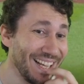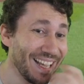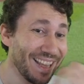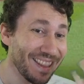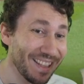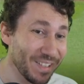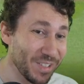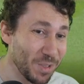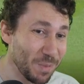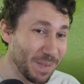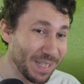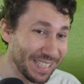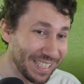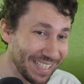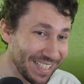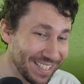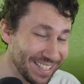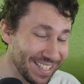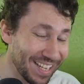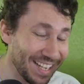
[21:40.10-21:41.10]
This should be an
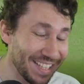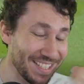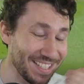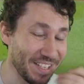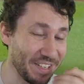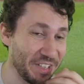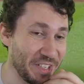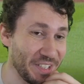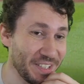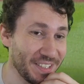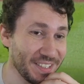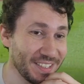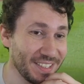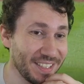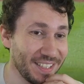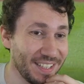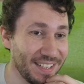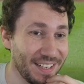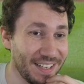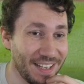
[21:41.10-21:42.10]
inside sinker.
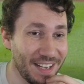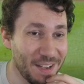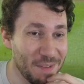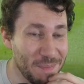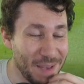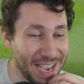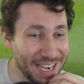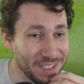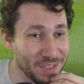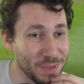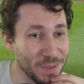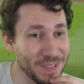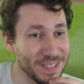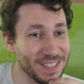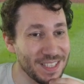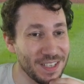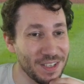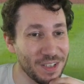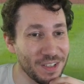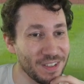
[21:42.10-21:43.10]
A backdoor
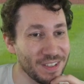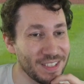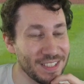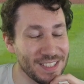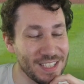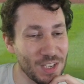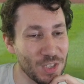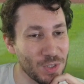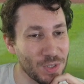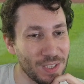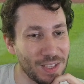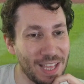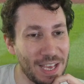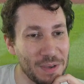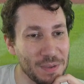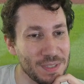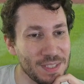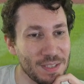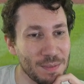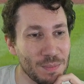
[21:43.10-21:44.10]
sinker essentially
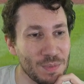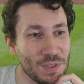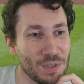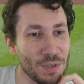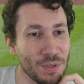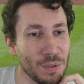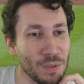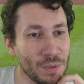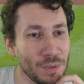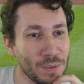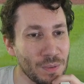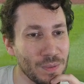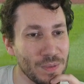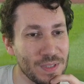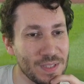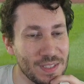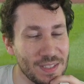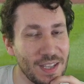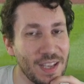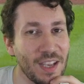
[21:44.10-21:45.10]
allows him to
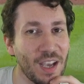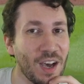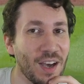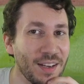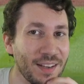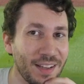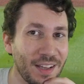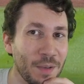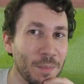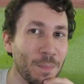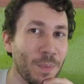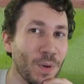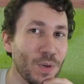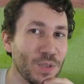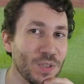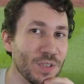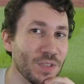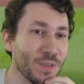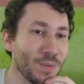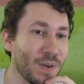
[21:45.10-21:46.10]
stay on it and
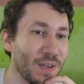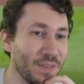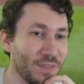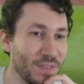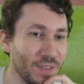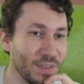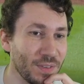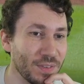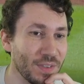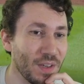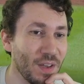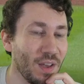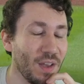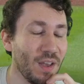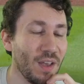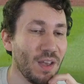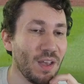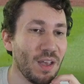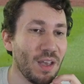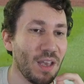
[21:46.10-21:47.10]
push it to right field.
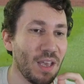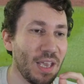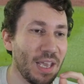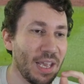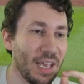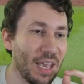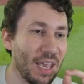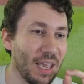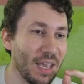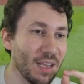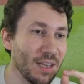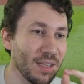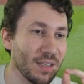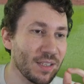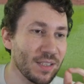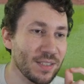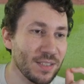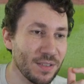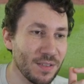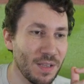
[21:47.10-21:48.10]
And
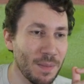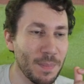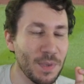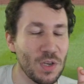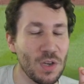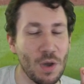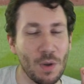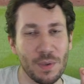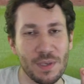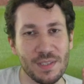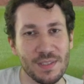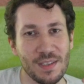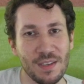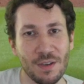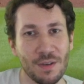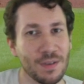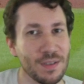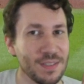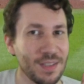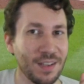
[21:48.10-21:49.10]
considering that Manoah's
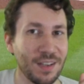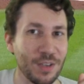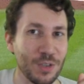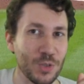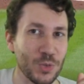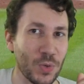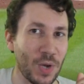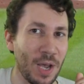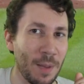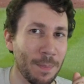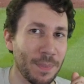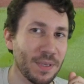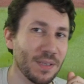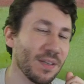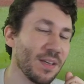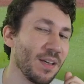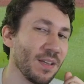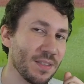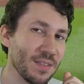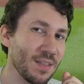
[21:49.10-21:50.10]
sinker is not a drop,
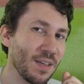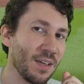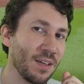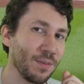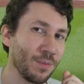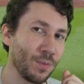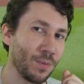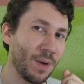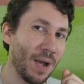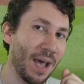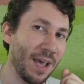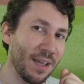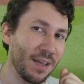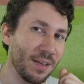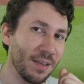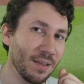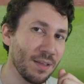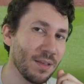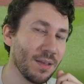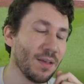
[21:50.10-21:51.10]
it's a ride.